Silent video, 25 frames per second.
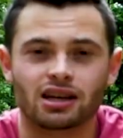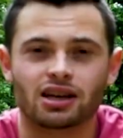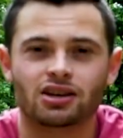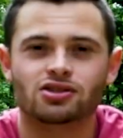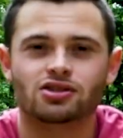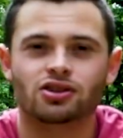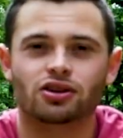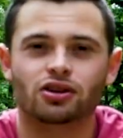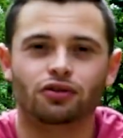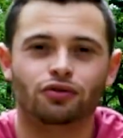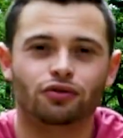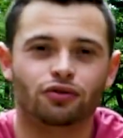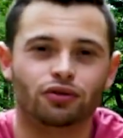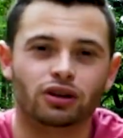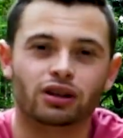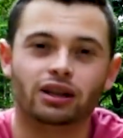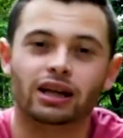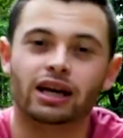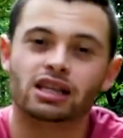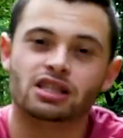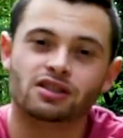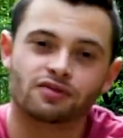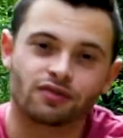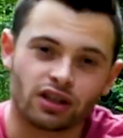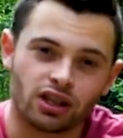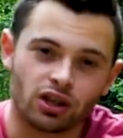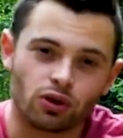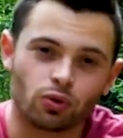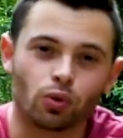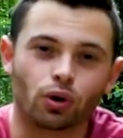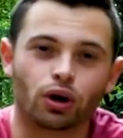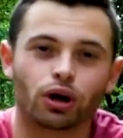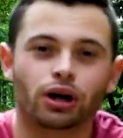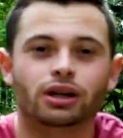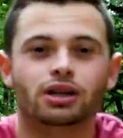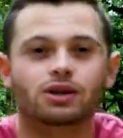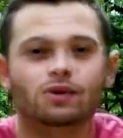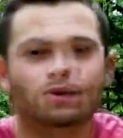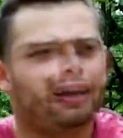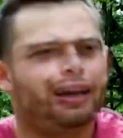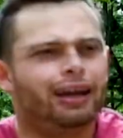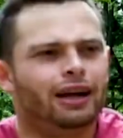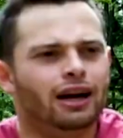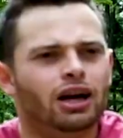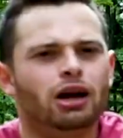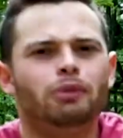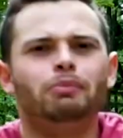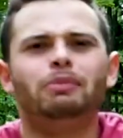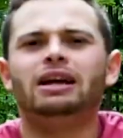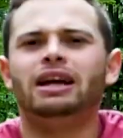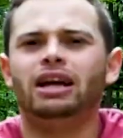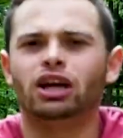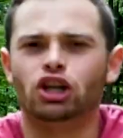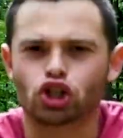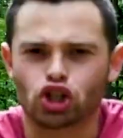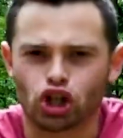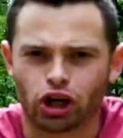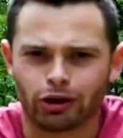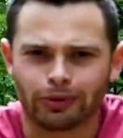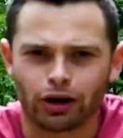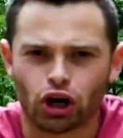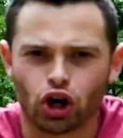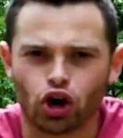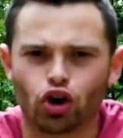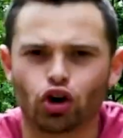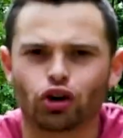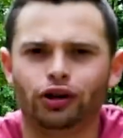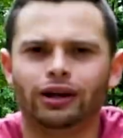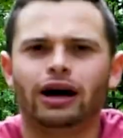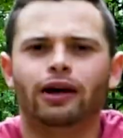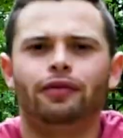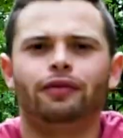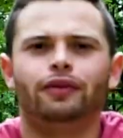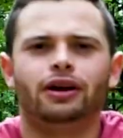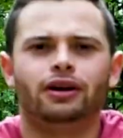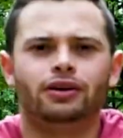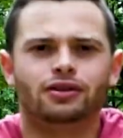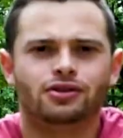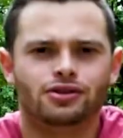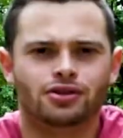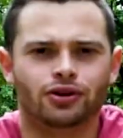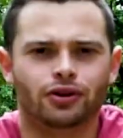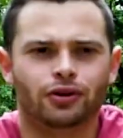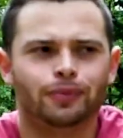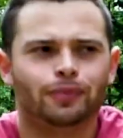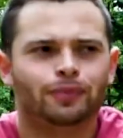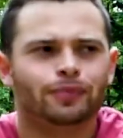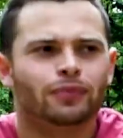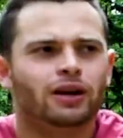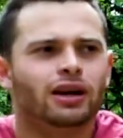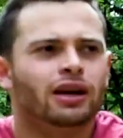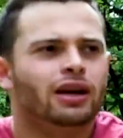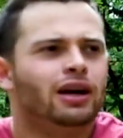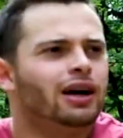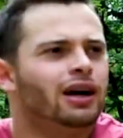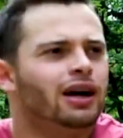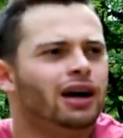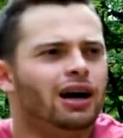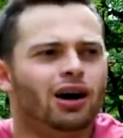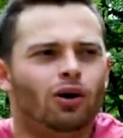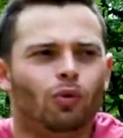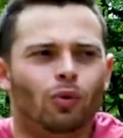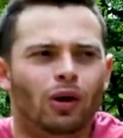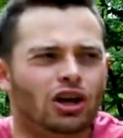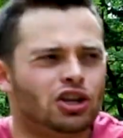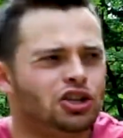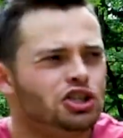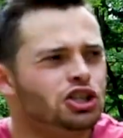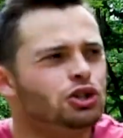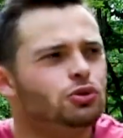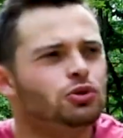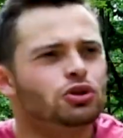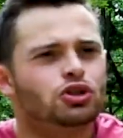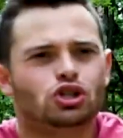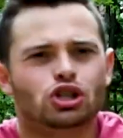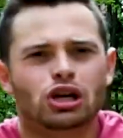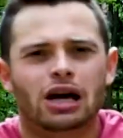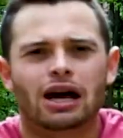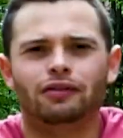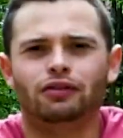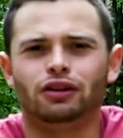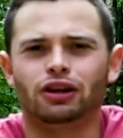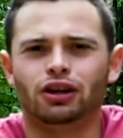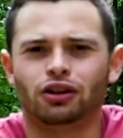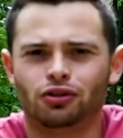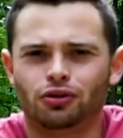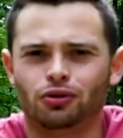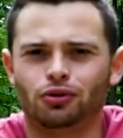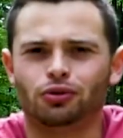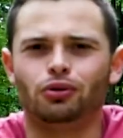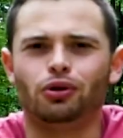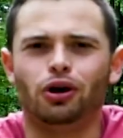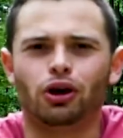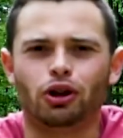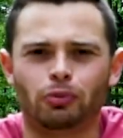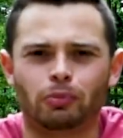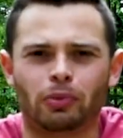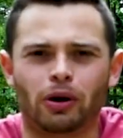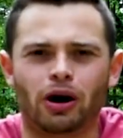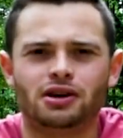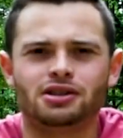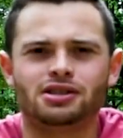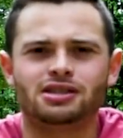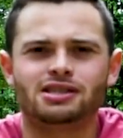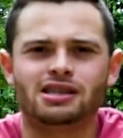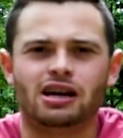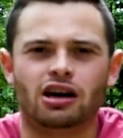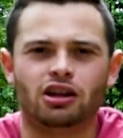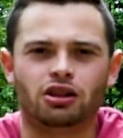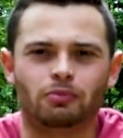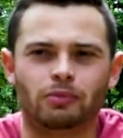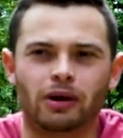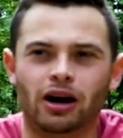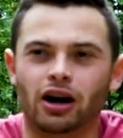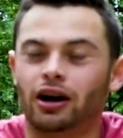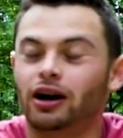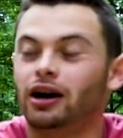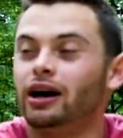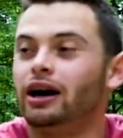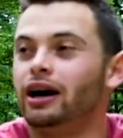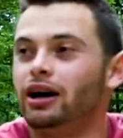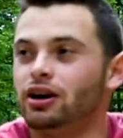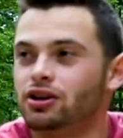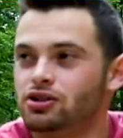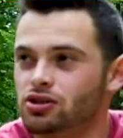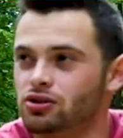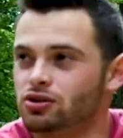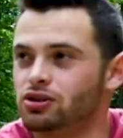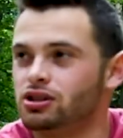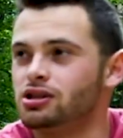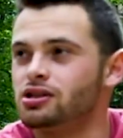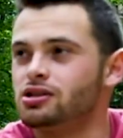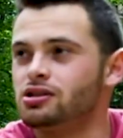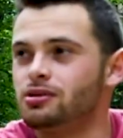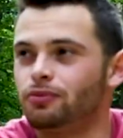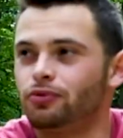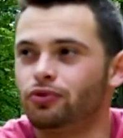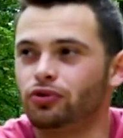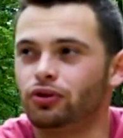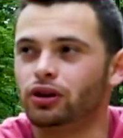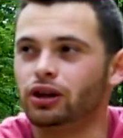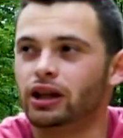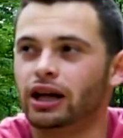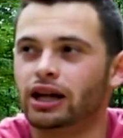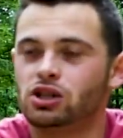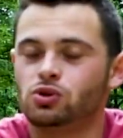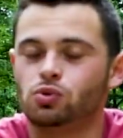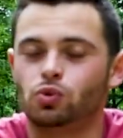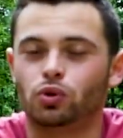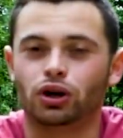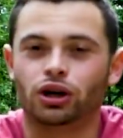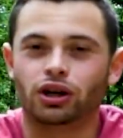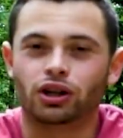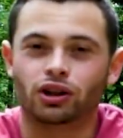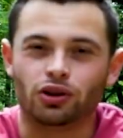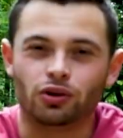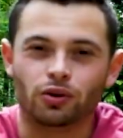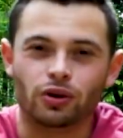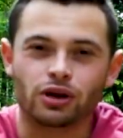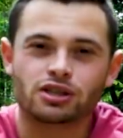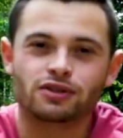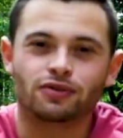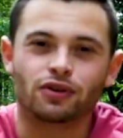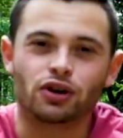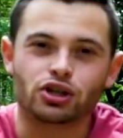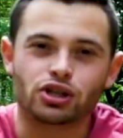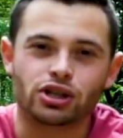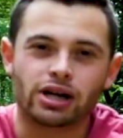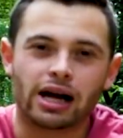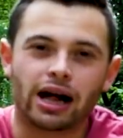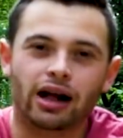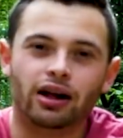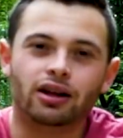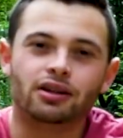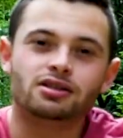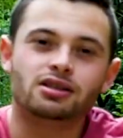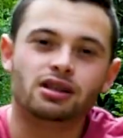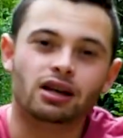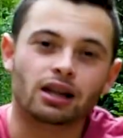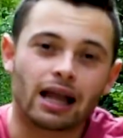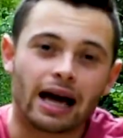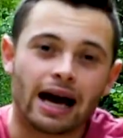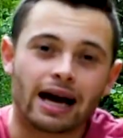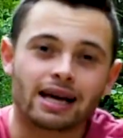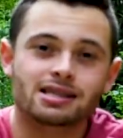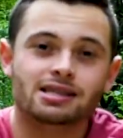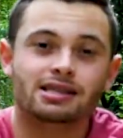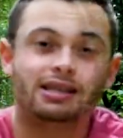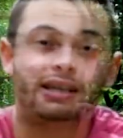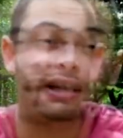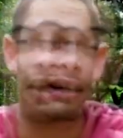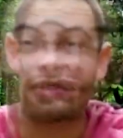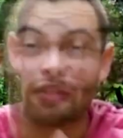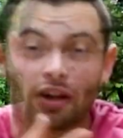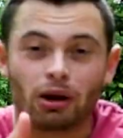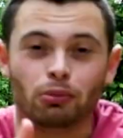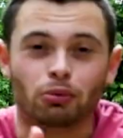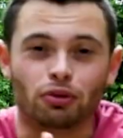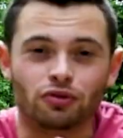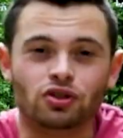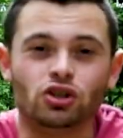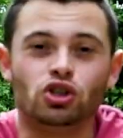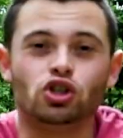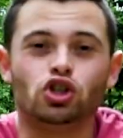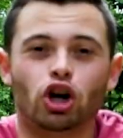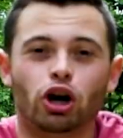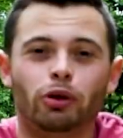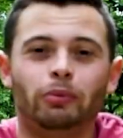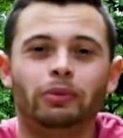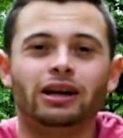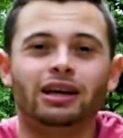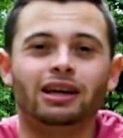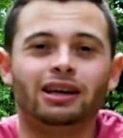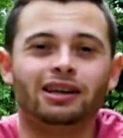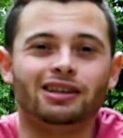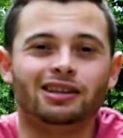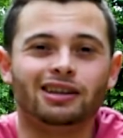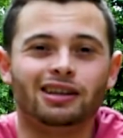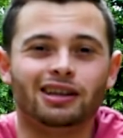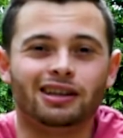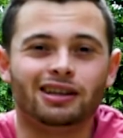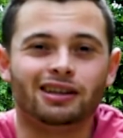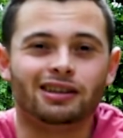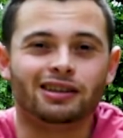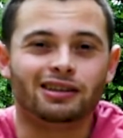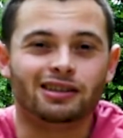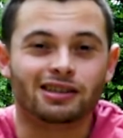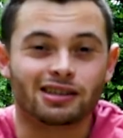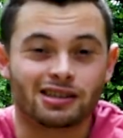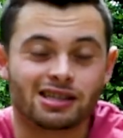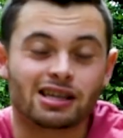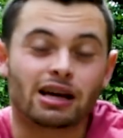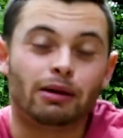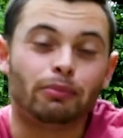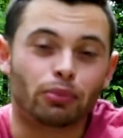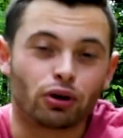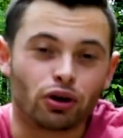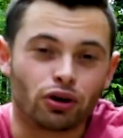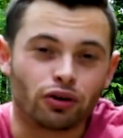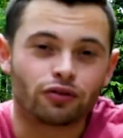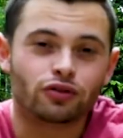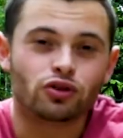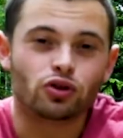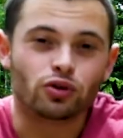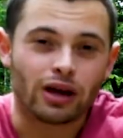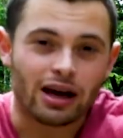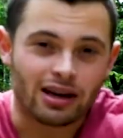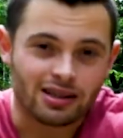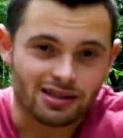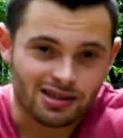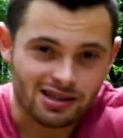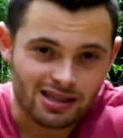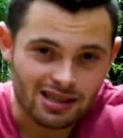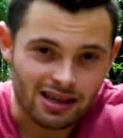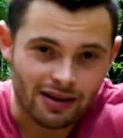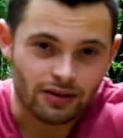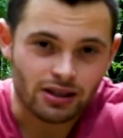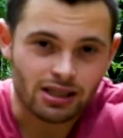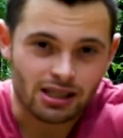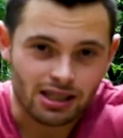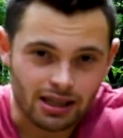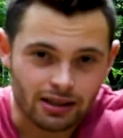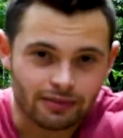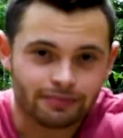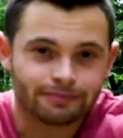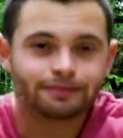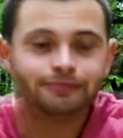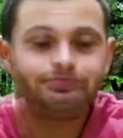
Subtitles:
I started freelance video work. I ended up meeting a German girl down there. So while she was traveling through other parts of South America, I also did some freelance work in the US Virgin Islands and Alaska, and then I moved to Germany in December of 2017.